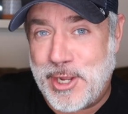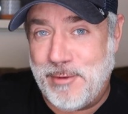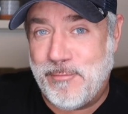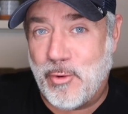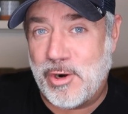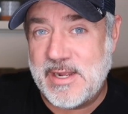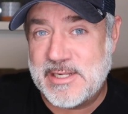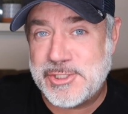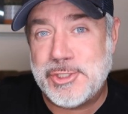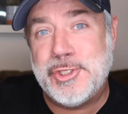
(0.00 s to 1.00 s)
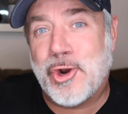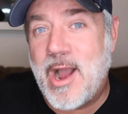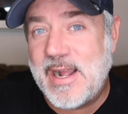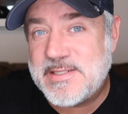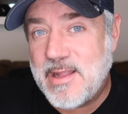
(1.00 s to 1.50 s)
looking for is, do your
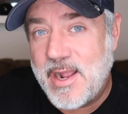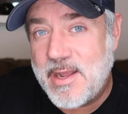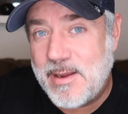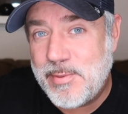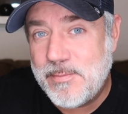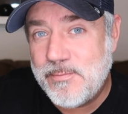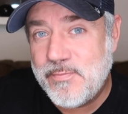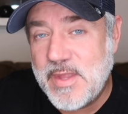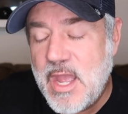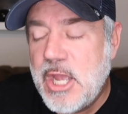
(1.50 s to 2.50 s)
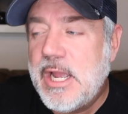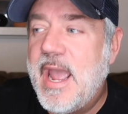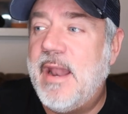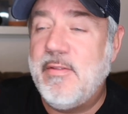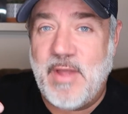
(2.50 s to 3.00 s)
eyes light up?
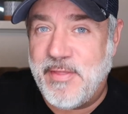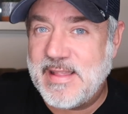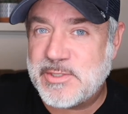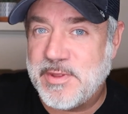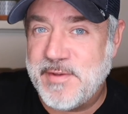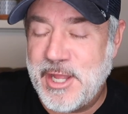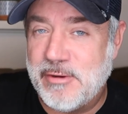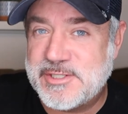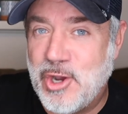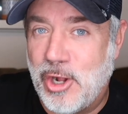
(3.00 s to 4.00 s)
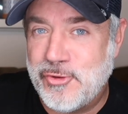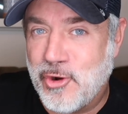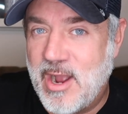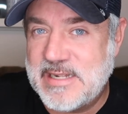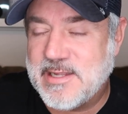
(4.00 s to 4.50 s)
And I think that's what the video is called,
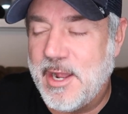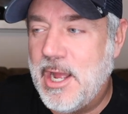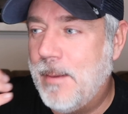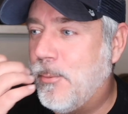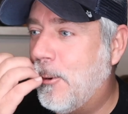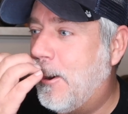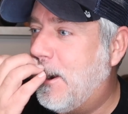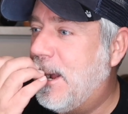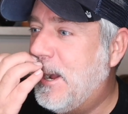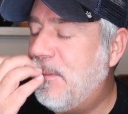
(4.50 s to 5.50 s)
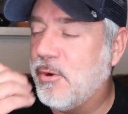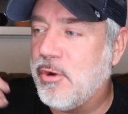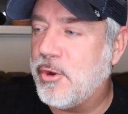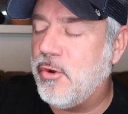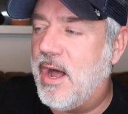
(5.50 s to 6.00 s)
Your Eyes Light Up, or uh, The
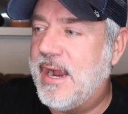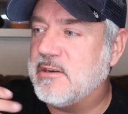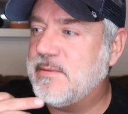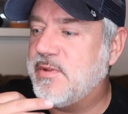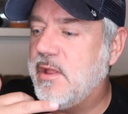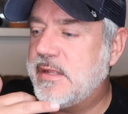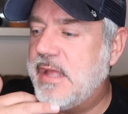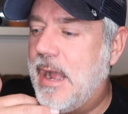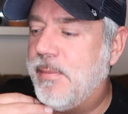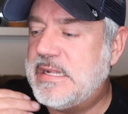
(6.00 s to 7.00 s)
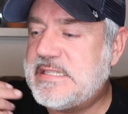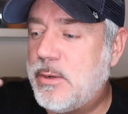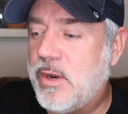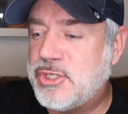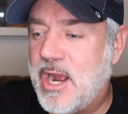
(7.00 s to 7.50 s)
Critical Eye, or something like that. But it's
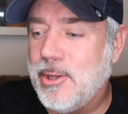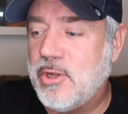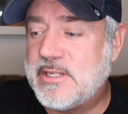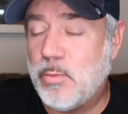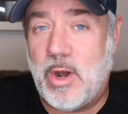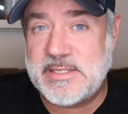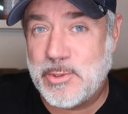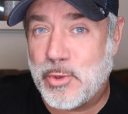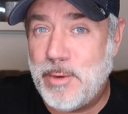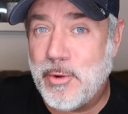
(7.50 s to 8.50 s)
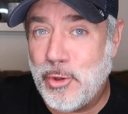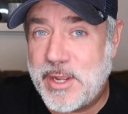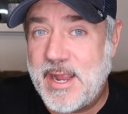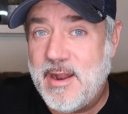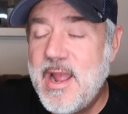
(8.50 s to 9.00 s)
like when a child looks, walks in a room, they're
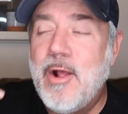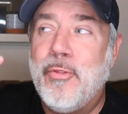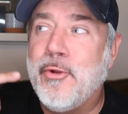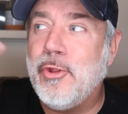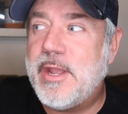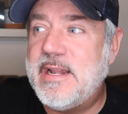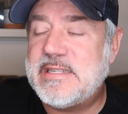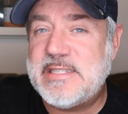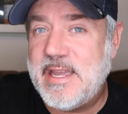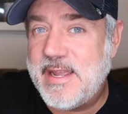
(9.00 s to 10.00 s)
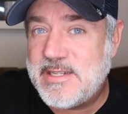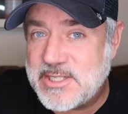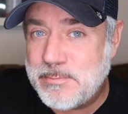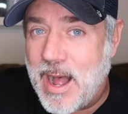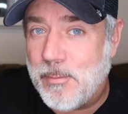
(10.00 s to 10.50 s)
looking they're looking to see,
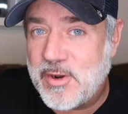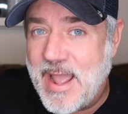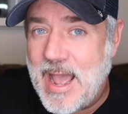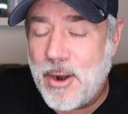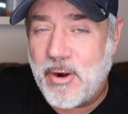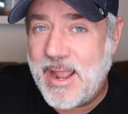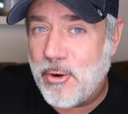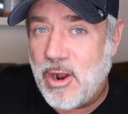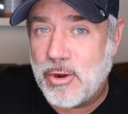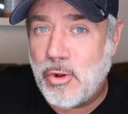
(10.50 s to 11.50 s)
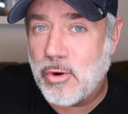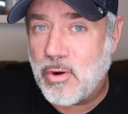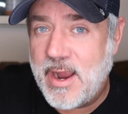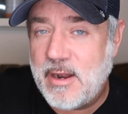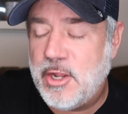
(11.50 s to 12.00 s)
does mom or dad or aunt or uncle or
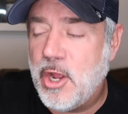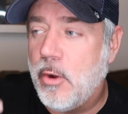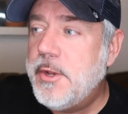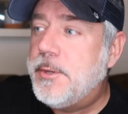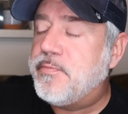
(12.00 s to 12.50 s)
grand, you know,